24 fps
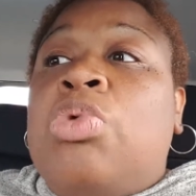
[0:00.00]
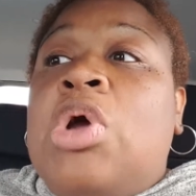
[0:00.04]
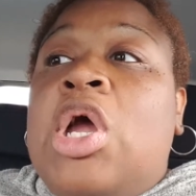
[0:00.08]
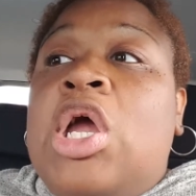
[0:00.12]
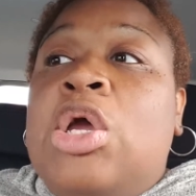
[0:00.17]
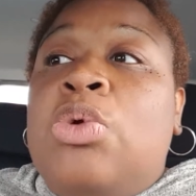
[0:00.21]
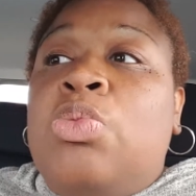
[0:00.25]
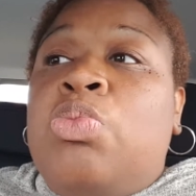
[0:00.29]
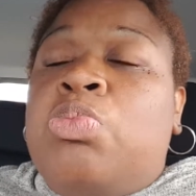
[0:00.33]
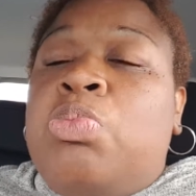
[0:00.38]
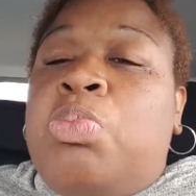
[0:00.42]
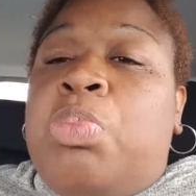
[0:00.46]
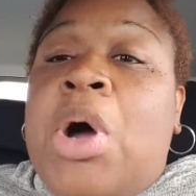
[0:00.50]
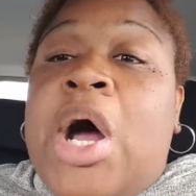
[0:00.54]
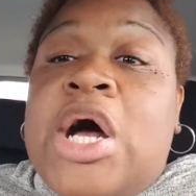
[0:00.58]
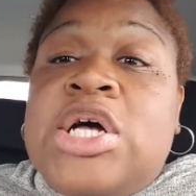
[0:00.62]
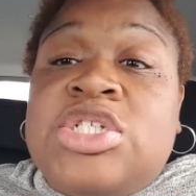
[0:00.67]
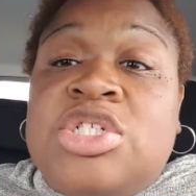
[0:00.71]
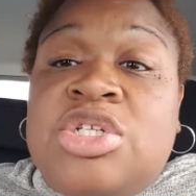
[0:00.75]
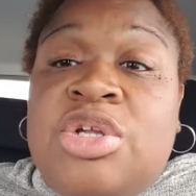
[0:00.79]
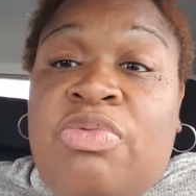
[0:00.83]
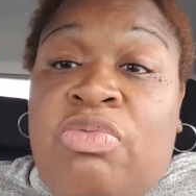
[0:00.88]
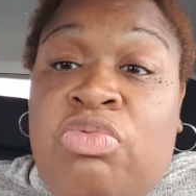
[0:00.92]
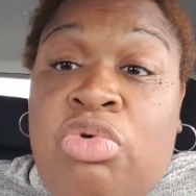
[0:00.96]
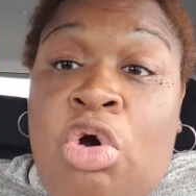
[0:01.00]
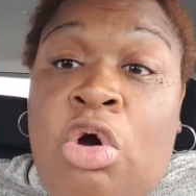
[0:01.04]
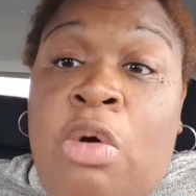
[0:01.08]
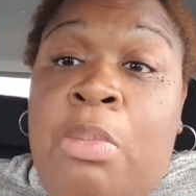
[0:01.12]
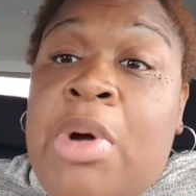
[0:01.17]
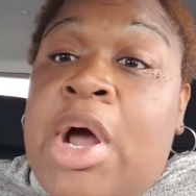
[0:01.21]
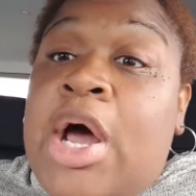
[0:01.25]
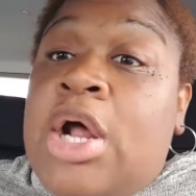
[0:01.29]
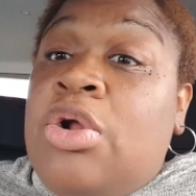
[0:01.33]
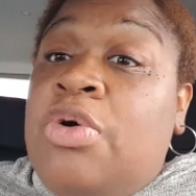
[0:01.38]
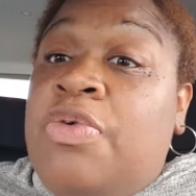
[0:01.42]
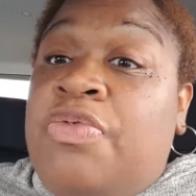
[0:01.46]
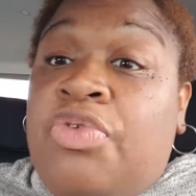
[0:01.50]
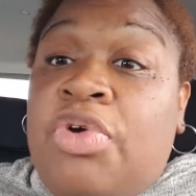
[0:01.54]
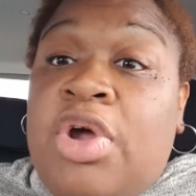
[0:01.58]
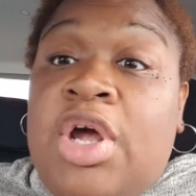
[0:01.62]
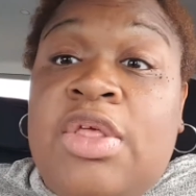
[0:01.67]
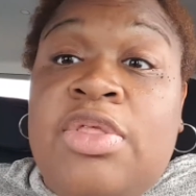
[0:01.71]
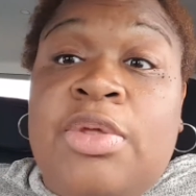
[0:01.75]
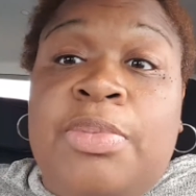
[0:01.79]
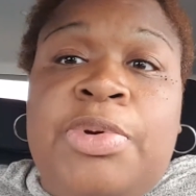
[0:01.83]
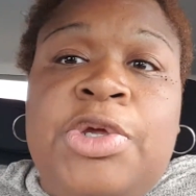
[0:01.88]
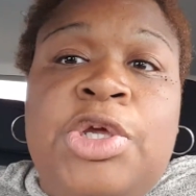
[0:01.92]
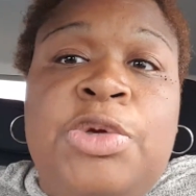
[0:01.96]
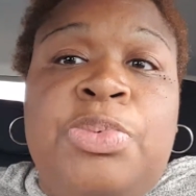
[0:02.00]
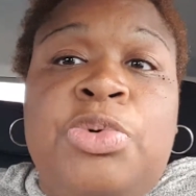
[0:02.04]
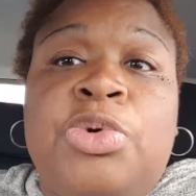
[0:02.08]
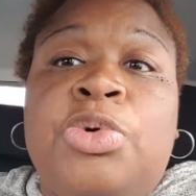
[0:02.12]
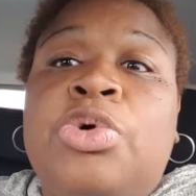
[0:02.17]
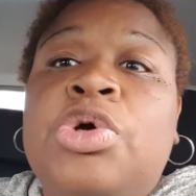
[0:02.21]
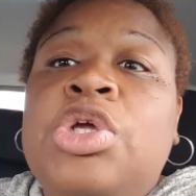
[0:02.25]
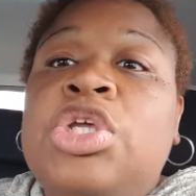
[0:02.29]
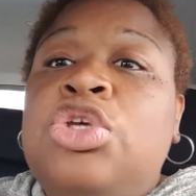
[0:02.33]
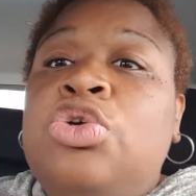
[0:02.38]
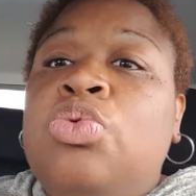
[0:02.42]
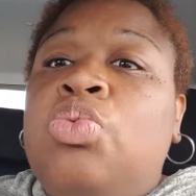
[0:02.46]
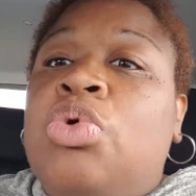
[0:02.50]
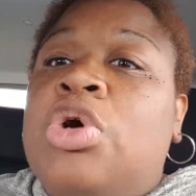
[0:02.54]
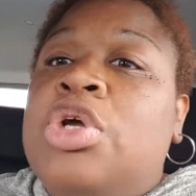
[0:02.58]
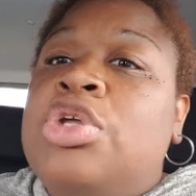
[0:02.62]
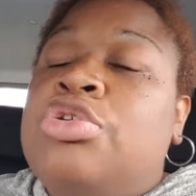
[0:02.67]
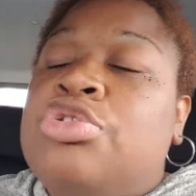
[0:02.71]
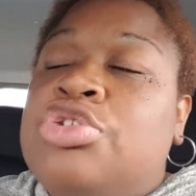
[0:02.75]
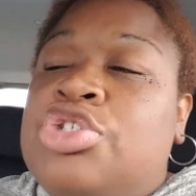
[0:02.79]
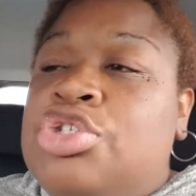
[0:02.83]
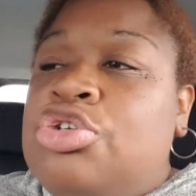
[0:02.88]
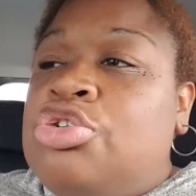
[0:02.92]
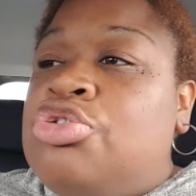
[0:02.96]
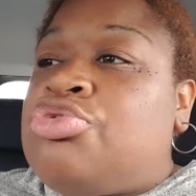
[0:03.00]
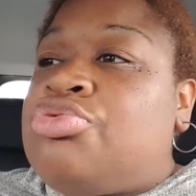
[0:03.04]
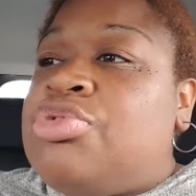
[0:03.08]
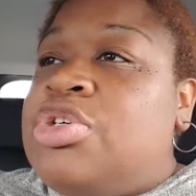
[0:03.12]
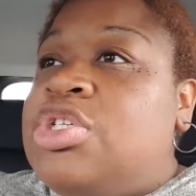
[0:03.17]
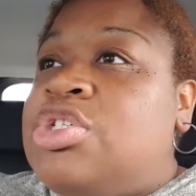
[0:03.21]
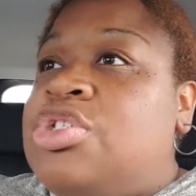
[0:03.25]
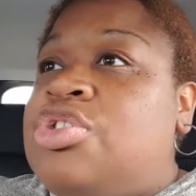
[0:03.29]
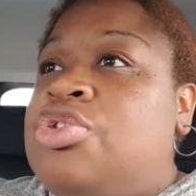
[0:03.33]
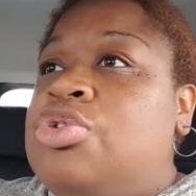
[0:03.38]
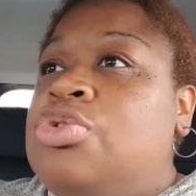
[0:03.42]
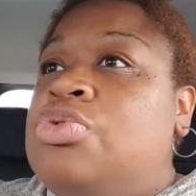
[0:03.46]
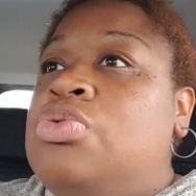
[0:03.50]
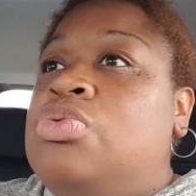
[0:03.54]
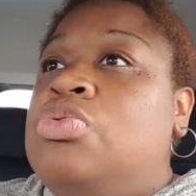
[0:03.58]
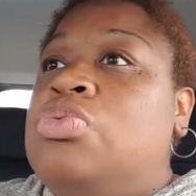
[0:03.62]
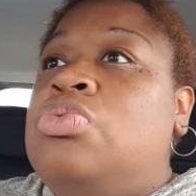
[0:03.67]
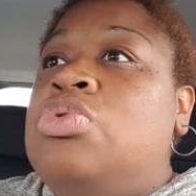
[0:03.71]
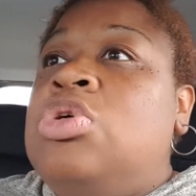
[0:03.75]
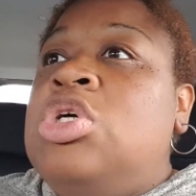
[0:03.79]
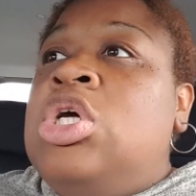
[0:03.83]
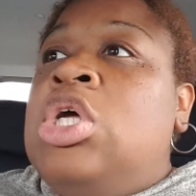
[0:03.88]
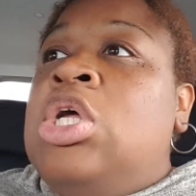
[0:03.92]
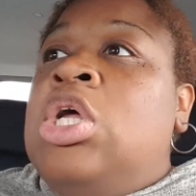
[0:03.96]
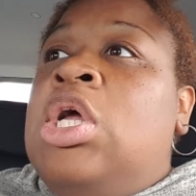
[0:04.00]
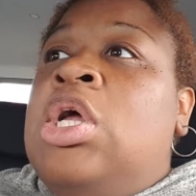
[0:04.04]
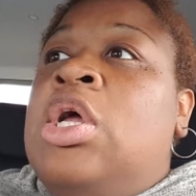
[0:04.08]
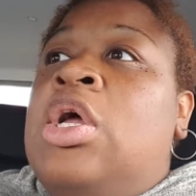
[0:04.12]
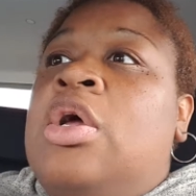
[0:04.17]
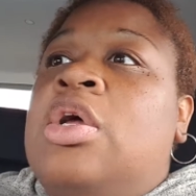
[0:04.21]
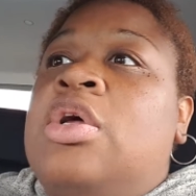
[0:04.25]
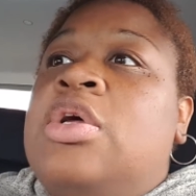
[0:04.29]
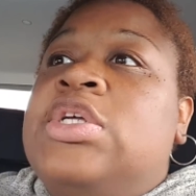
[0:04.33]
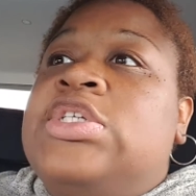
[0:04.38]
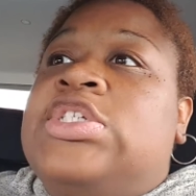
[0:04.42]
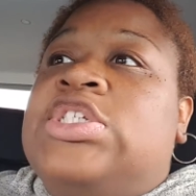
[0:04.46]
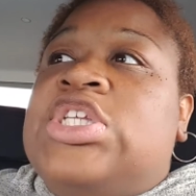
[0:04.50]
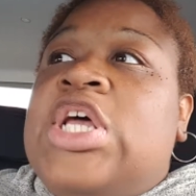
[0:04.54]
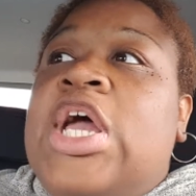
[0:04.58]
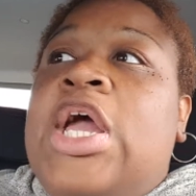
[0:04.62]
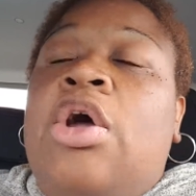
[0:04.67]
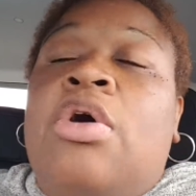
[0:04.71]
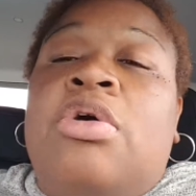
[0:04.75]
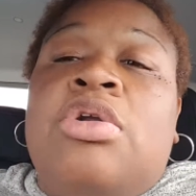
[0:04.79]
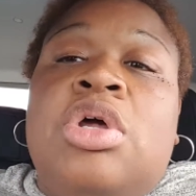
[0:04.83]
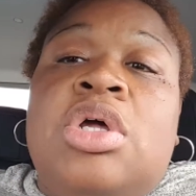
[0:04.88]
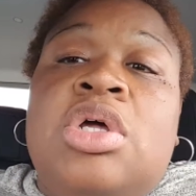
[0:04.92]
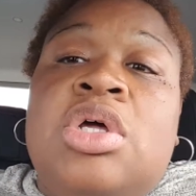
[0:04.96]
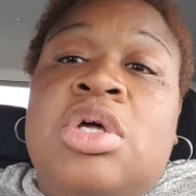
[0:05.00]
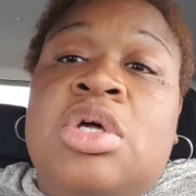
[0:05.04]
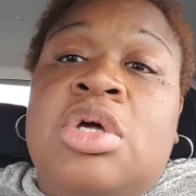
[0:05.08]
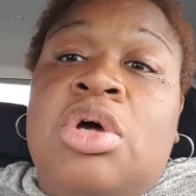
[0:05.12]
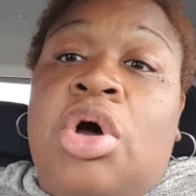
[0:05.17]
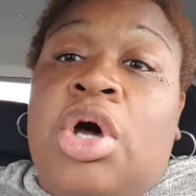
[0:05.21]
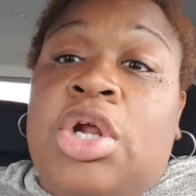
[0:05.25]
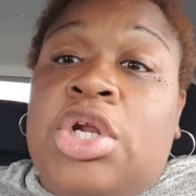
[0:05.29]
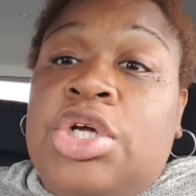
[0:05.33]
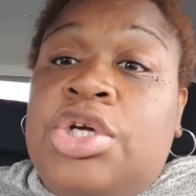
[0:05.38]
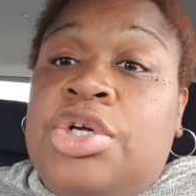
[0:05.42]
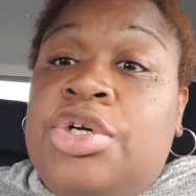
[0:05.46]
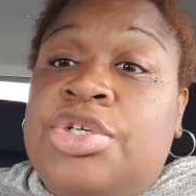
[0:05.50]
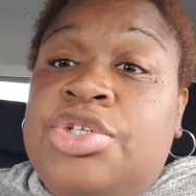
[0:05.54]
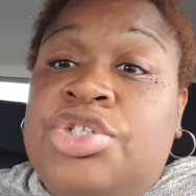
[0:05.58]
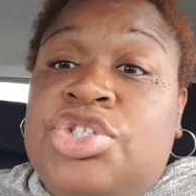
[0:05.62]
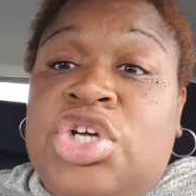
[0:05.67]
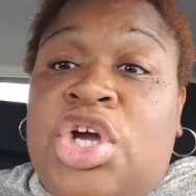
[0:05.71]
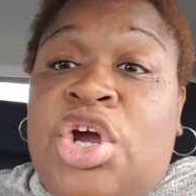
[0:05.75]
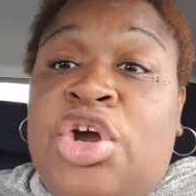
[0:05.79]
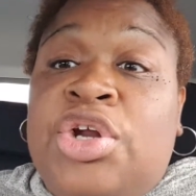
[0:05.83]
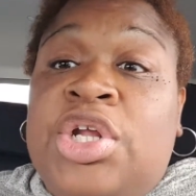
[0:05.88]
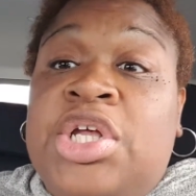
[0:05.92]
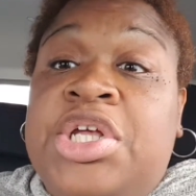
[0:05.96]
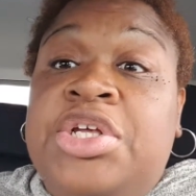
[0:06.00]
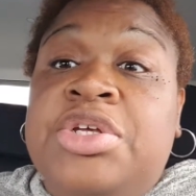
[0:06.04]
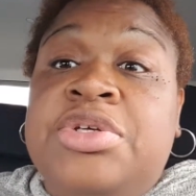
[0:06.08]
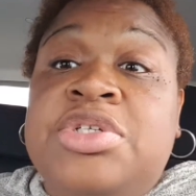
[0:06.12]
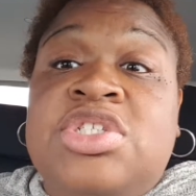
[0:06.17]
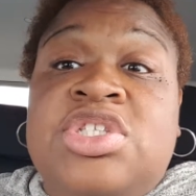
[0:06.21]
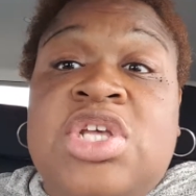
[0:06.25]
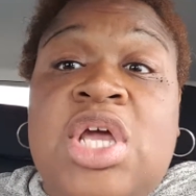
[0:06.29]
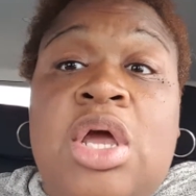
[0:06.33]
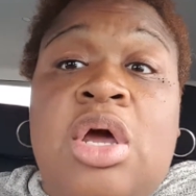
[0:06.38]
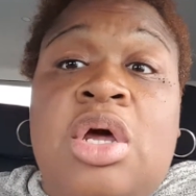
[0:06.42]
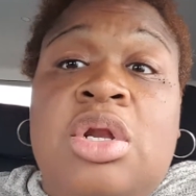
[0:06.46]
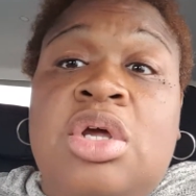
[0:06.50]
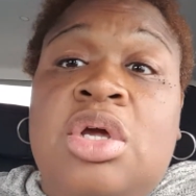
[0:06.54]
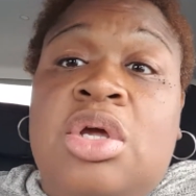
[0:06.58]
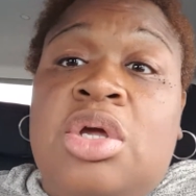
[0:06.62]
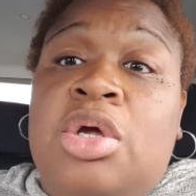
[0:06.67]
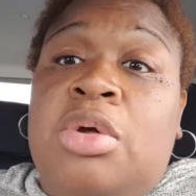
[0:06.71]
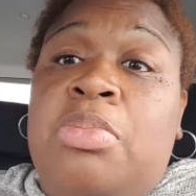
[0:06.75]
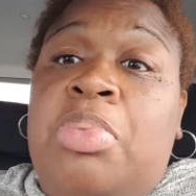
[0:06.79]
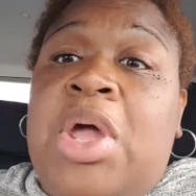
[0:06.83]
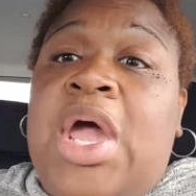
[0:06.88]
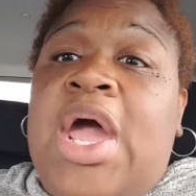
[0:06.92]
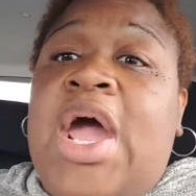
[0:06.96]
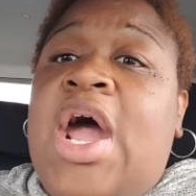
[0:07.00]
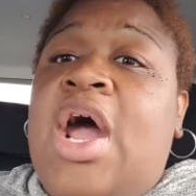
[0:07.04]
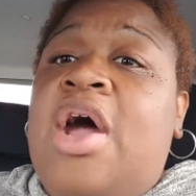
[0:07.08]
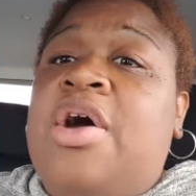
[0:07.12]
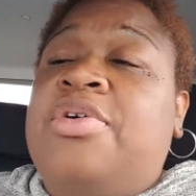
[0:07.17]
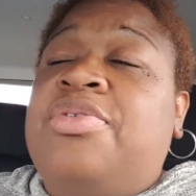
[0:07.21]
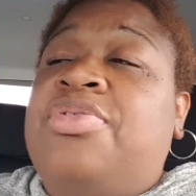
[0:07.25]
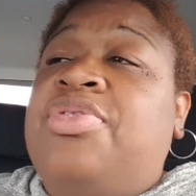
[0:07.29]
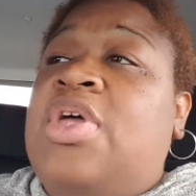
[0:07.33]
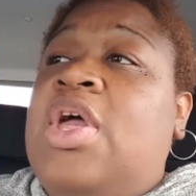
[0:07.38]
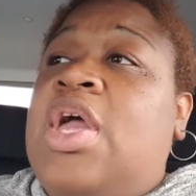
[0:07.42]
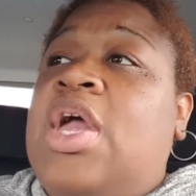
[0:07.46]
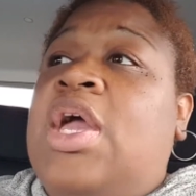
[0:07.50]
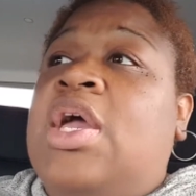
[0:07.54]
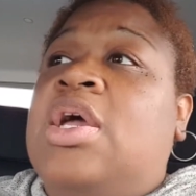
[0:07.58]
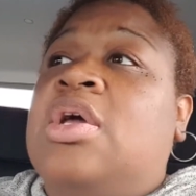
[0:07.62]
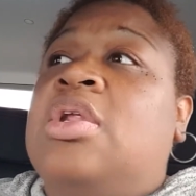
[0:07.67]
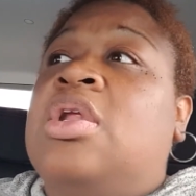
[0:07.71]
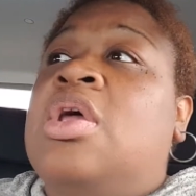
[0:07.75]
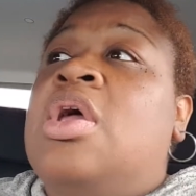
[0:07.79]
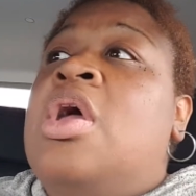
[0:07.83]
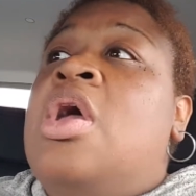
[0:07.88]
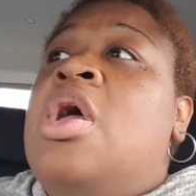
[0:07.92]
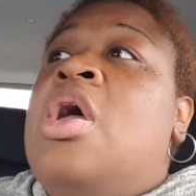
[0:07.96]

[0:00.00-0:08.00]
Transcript: a positive role model for other people you want your children to stay on a on a good journey stay on a good path and